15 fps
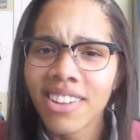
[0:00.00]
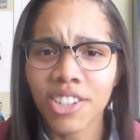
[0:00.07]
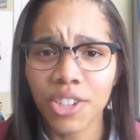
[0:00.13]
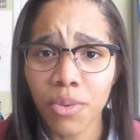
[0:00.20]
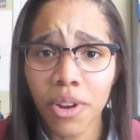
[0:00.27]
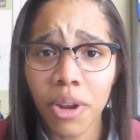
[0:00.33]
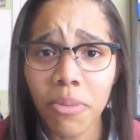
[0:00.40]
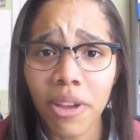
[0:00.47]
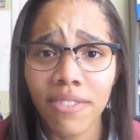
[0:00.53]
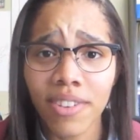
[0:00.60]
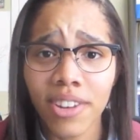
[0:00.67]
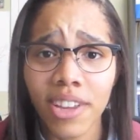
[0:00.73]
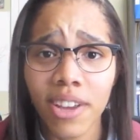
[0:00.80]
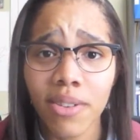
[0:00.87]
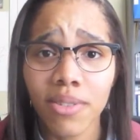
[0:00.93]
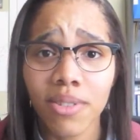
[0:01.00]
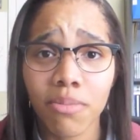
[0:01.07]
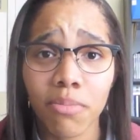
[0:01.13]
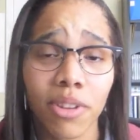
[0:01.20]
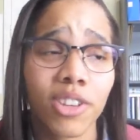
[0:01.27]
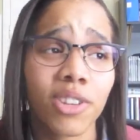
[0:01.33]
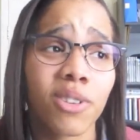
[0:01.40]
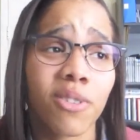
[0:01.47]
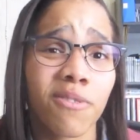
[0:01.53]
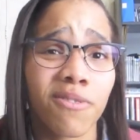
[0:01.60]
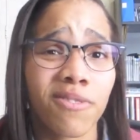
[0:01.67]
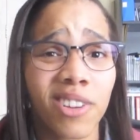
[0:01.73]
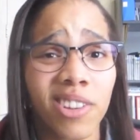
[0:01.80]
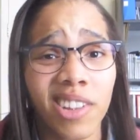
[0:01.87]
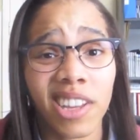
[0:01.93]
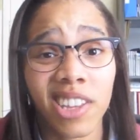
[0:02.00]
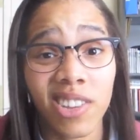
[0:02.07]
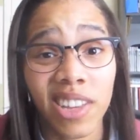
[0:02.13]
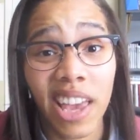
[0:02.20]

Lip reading: do you want to make videos, but you don't feel like you